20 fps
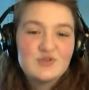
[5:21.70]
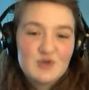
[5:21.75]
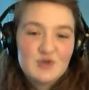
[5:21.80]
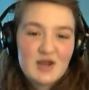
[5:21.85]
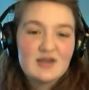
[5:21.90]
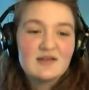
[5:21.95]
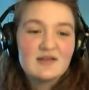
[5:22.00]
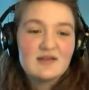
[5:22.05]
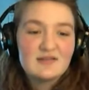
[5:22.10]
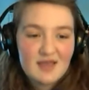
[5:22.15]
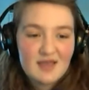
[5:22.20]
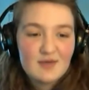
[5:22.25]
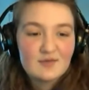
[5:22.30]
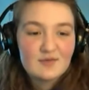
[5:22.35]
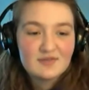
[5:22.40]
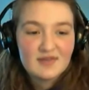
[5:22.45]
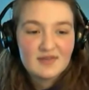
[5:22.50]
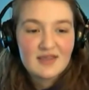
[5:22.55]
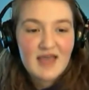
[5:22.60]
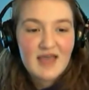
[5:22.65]
trying to say
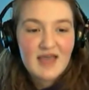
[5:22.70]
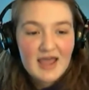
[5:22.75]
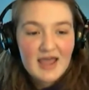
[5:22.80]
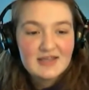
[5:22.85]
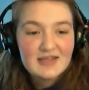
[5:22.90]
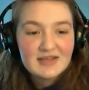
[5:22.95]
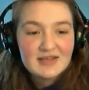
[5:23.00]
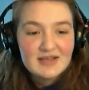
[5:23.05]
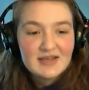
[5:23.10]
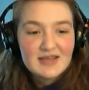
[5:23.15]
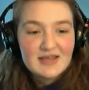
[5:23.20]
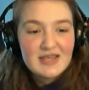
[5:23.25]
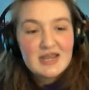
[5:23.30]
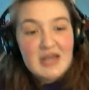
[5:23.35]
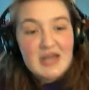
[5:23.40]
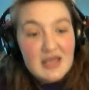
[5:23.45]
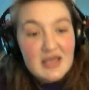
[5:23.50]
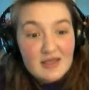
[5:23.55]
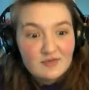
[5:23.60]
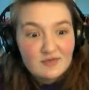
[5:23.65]
was like it
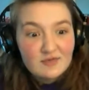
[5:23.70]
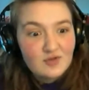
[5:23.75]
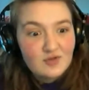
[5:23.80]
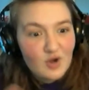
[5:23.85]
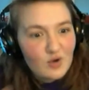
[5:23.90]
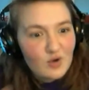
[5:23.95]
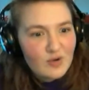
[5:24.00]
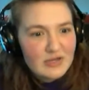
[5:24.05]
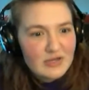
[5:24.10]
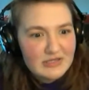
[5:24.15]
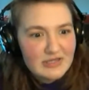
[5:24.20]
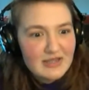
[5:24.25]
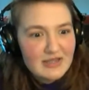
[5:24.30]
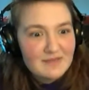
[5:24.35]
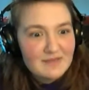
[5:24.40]
is currently,